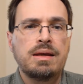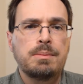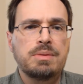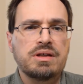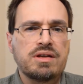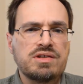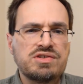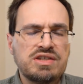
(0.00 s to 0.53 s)

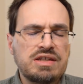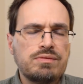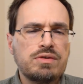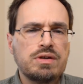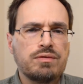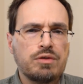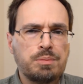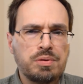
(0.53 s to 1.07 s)
because
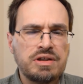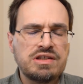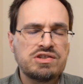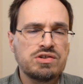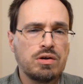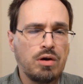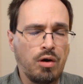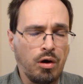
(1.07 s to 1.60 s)
even if the
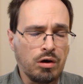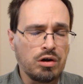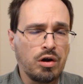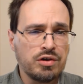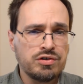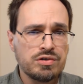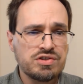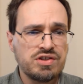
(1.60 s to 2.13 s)
police are
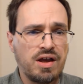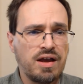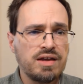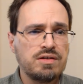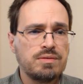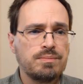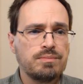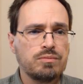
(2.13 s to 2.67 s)
on your
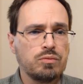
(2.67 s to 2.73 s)
side,